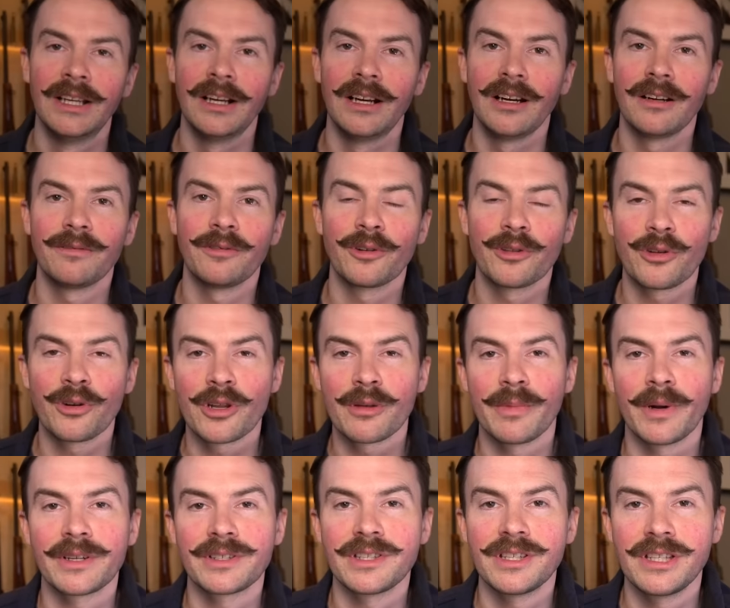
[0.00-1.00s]
For 30
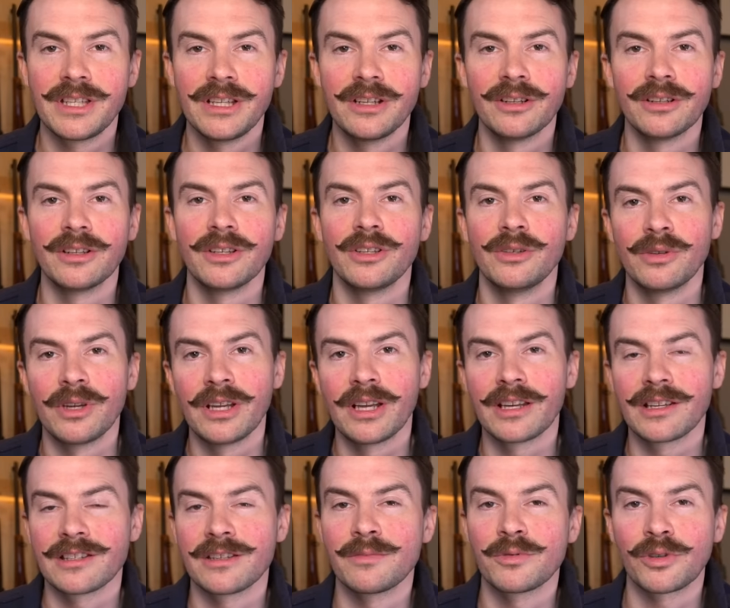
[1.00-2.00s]
bucks a year, you can
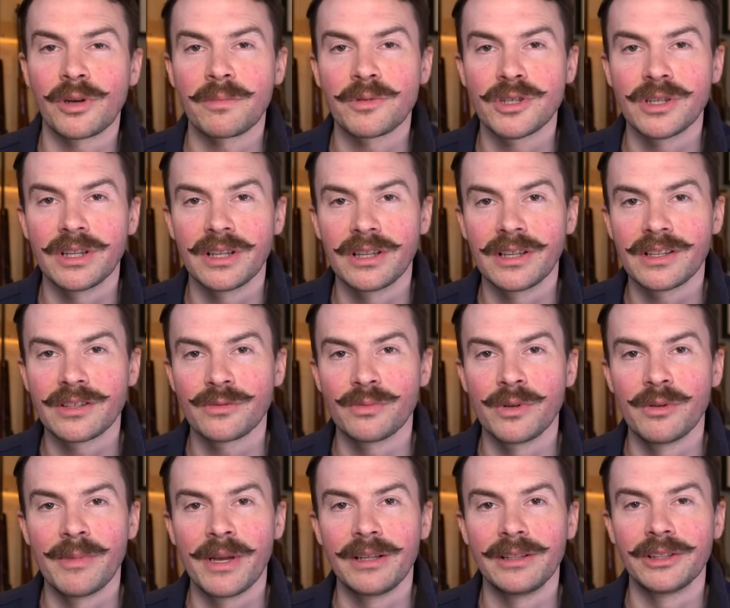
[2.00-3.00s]
get a subscription to this.
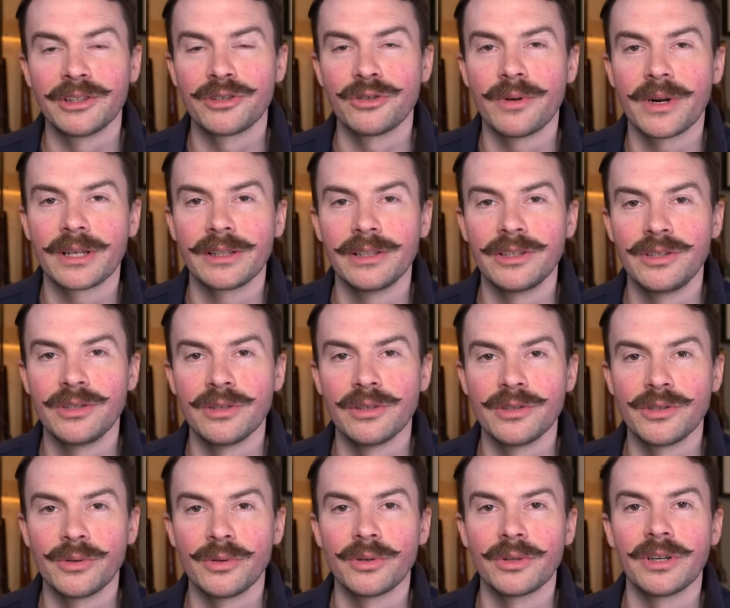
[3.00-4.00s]
We mail it directly to your
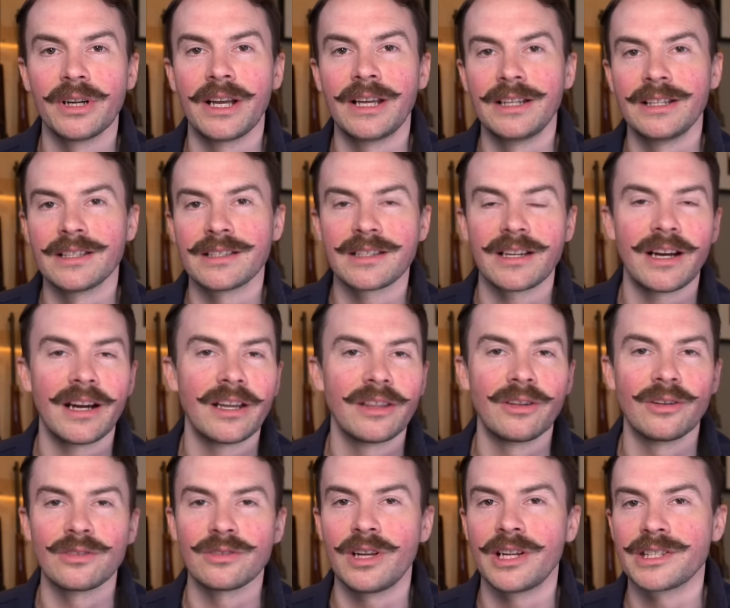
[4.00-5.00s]
door, and inside
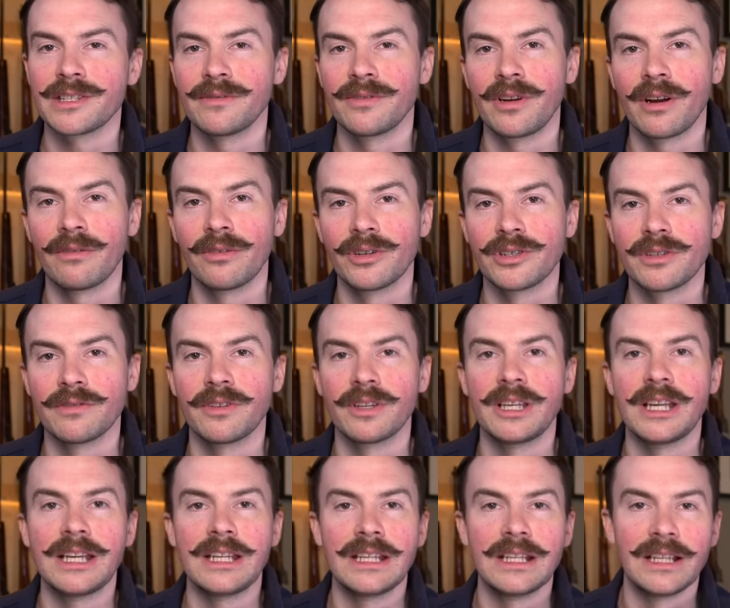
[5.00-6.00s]
there's lots of coverage of
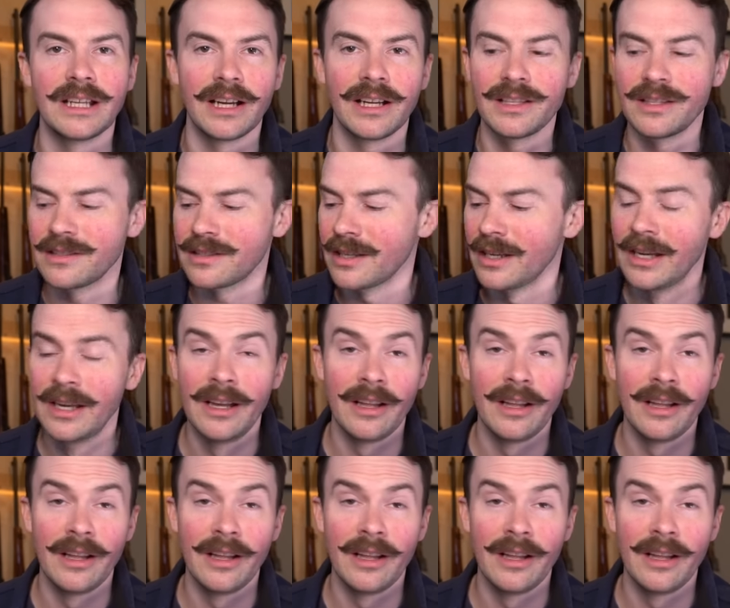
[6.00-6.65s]
Canadian guns.